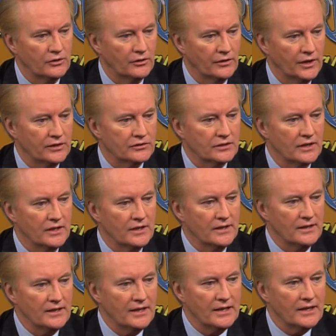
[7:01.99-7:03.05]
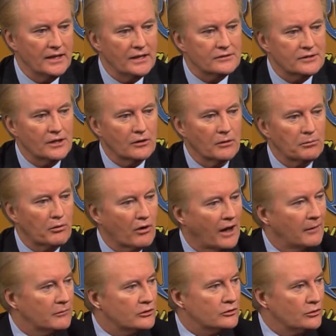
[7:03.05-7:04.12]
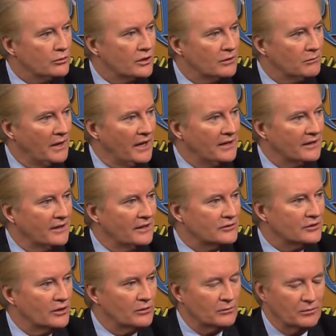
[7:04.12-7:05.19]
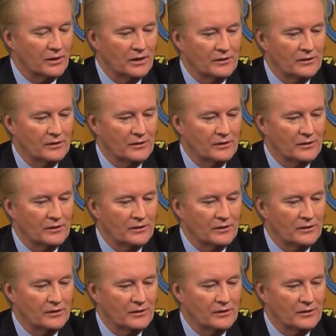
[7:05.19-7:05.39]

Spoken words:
on this, is there a promise you can make? Is there,